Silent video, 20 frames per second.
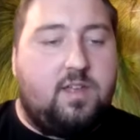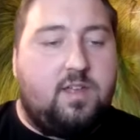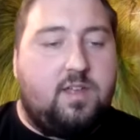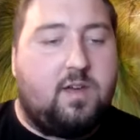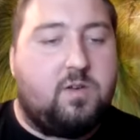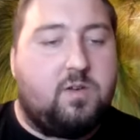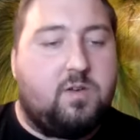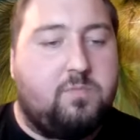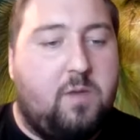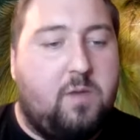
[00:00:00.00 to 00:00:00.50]

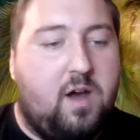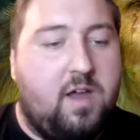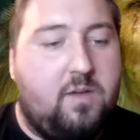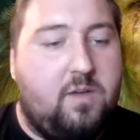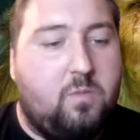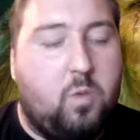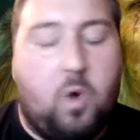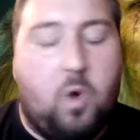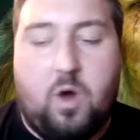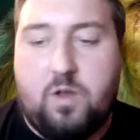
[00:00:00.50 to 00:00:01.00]
that was my
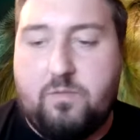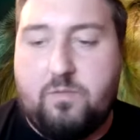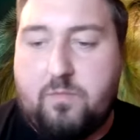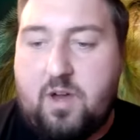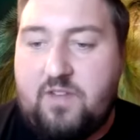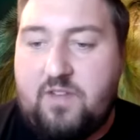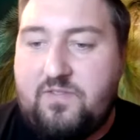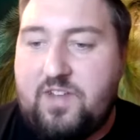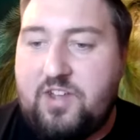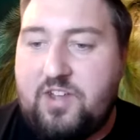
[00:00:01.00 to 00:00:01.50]
want,
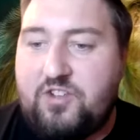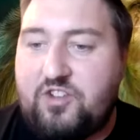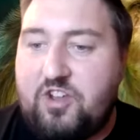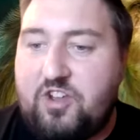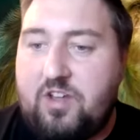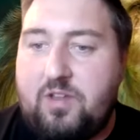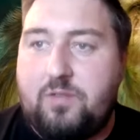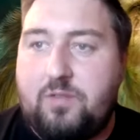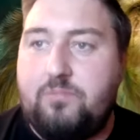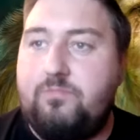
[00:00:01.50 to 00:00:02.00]
my
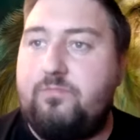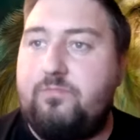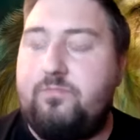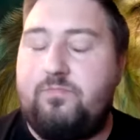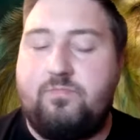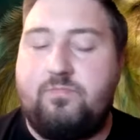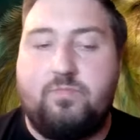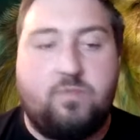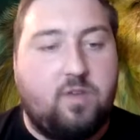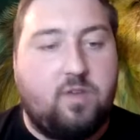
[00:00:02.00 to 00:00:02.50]
vision
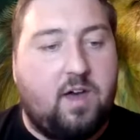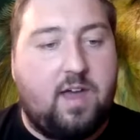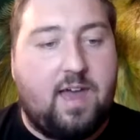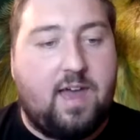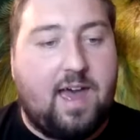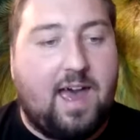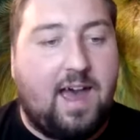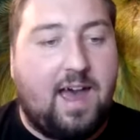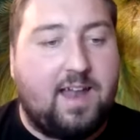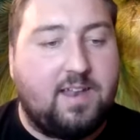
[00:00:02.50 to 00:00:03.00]
that I
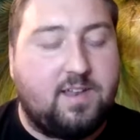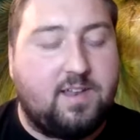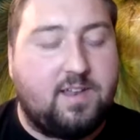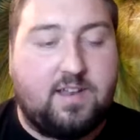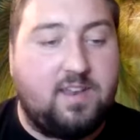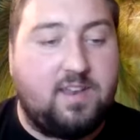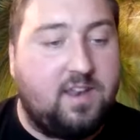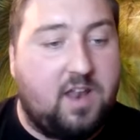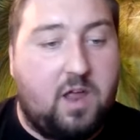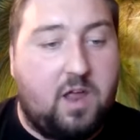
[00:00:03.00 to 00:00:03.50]
had. I
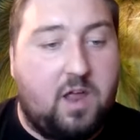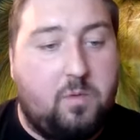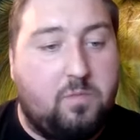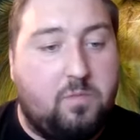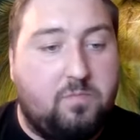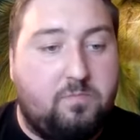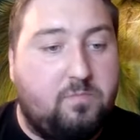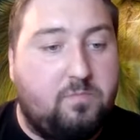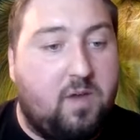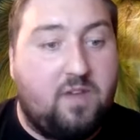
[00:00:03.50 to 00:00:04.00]
didn't know
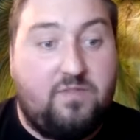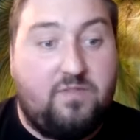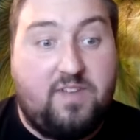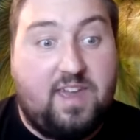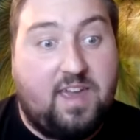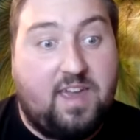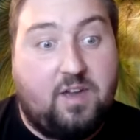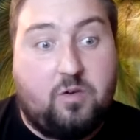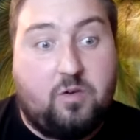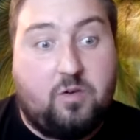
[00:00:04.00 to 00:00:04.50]
my
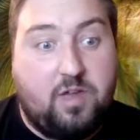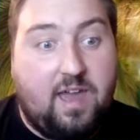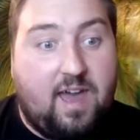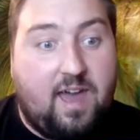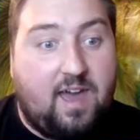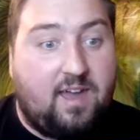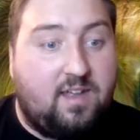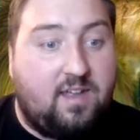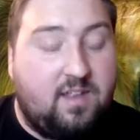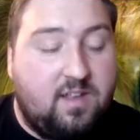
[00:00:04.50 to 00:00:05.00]
vehicle
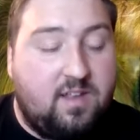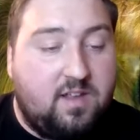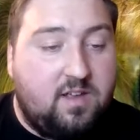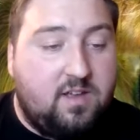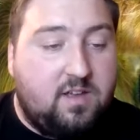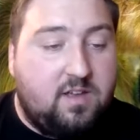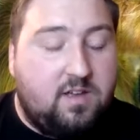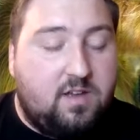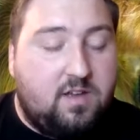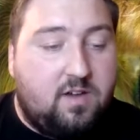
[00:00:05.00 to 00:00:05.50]
yet.
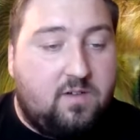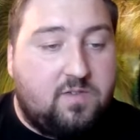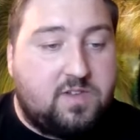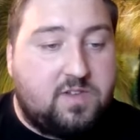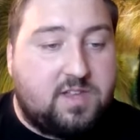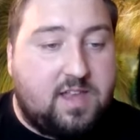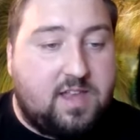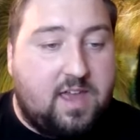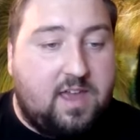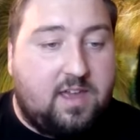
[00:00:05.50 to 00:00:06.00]

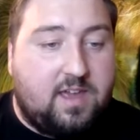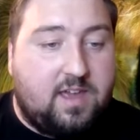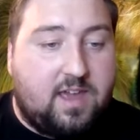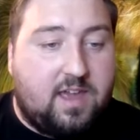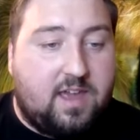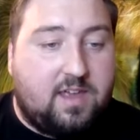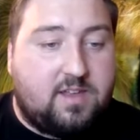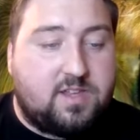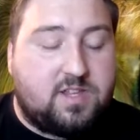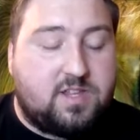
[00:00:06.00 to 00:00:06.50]
Obviously,
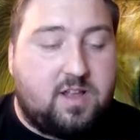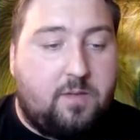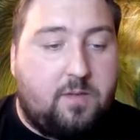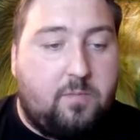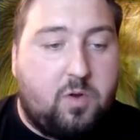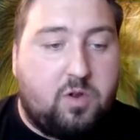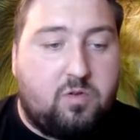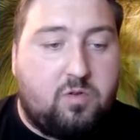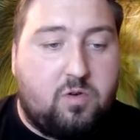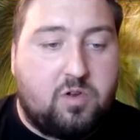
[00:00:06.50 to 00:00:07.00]

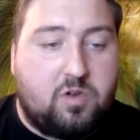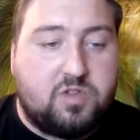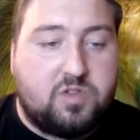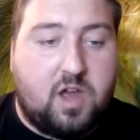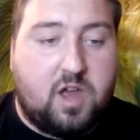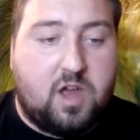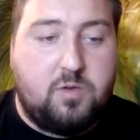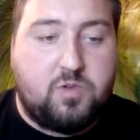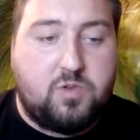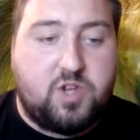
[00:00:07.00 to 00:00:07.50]
stumbled across
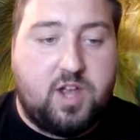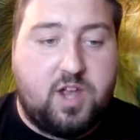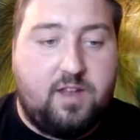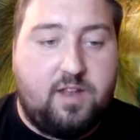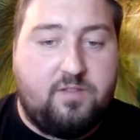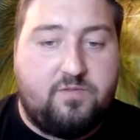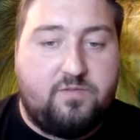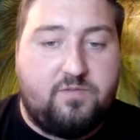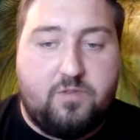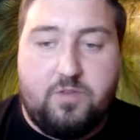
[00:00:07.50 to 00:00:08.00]

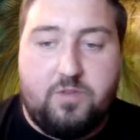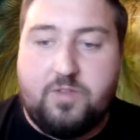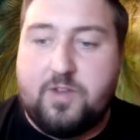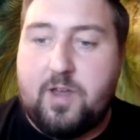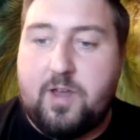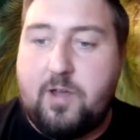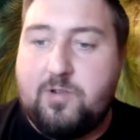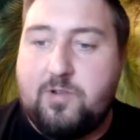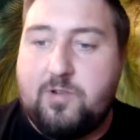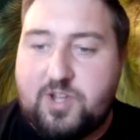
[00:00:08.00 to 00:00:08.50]
coaching through the
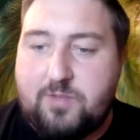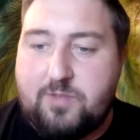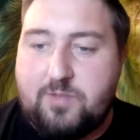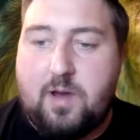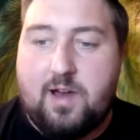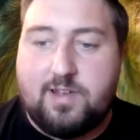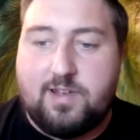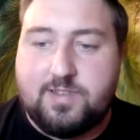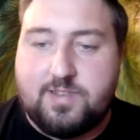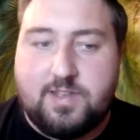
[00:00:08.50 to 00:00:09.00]
coaching
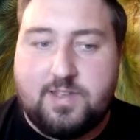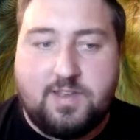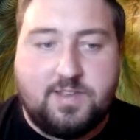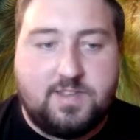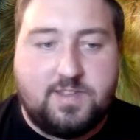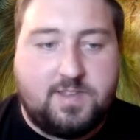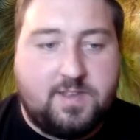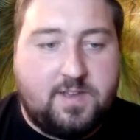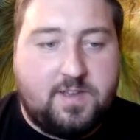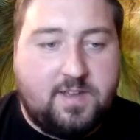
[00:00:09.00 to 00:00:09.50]

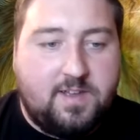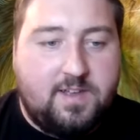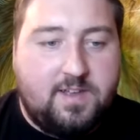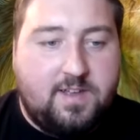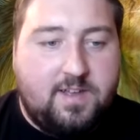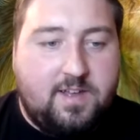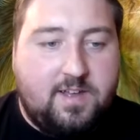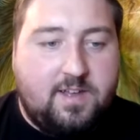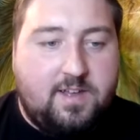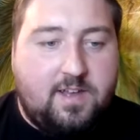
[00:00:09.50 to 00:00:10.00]
masters.
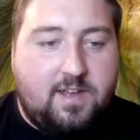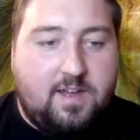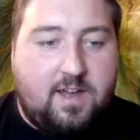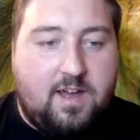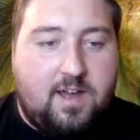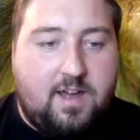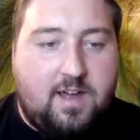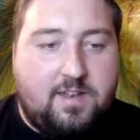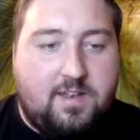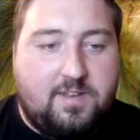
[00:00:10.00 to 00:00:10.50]

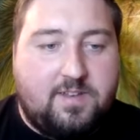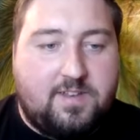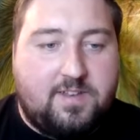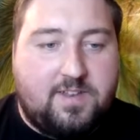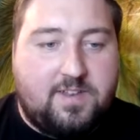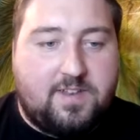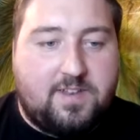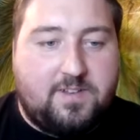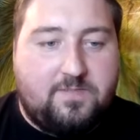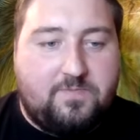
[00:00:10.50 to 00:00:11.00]
Um,
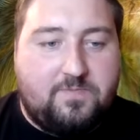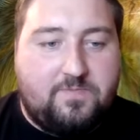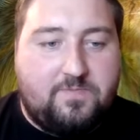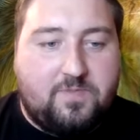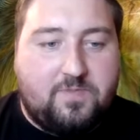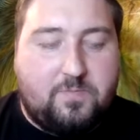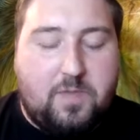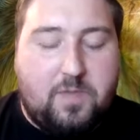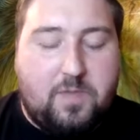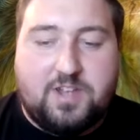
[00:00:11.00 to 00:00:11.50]

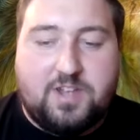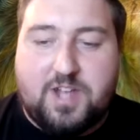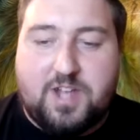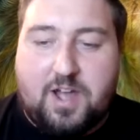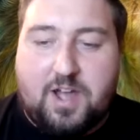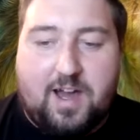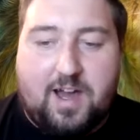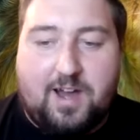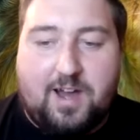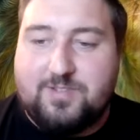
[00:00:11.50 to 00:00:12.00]
big
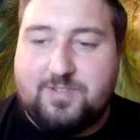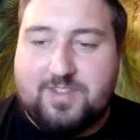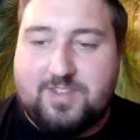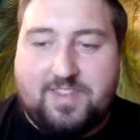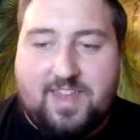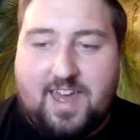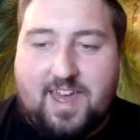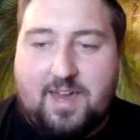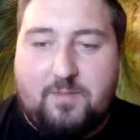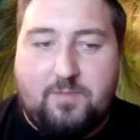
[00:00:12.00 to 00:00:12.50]
shout out to
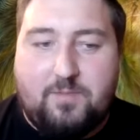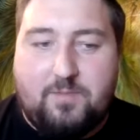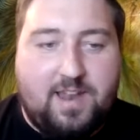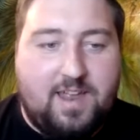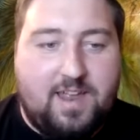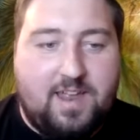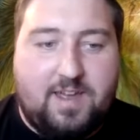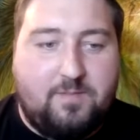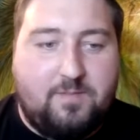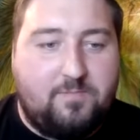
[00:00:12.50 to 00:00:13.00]
them,
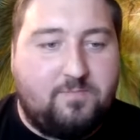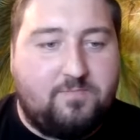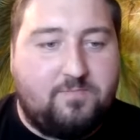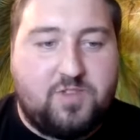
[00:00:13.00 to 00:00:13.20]
Liam